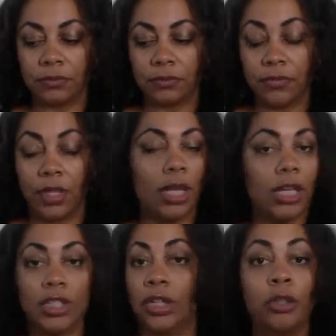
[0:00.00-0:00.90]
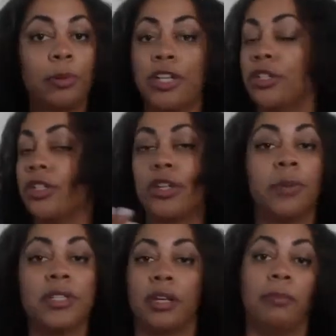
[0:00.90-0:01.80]
external pressure is
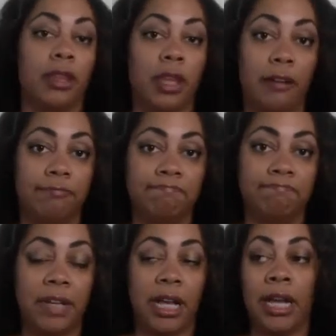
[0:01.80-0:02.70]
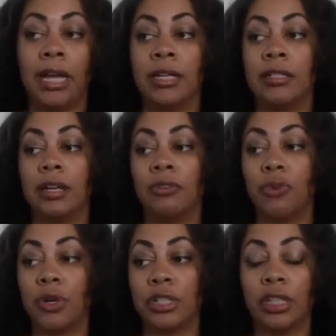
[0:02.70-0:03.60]
always going to be there. And
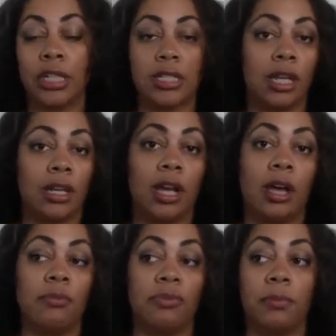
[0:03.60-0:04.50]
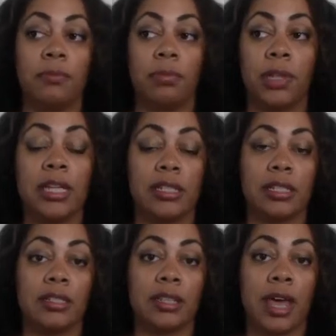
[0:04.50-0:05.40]
unfortunately, it's going to come from
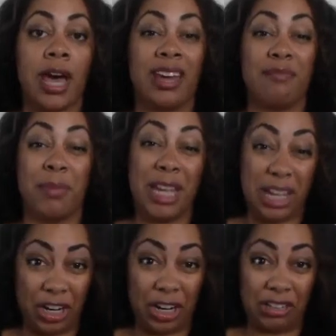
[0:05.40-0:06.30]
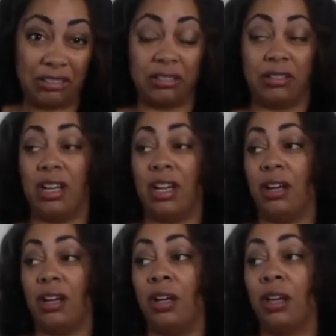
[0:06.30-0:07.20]
places that may hurt,
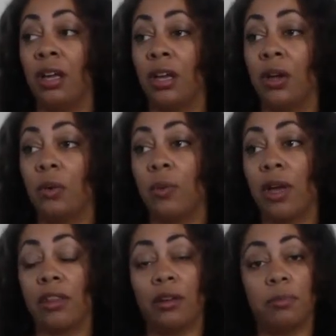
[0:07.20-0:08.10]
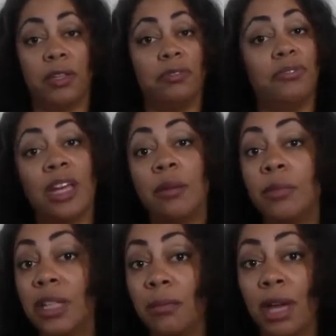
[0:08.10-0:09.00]
whether it be
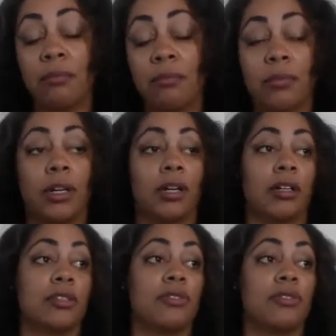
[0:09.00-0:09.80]
family members,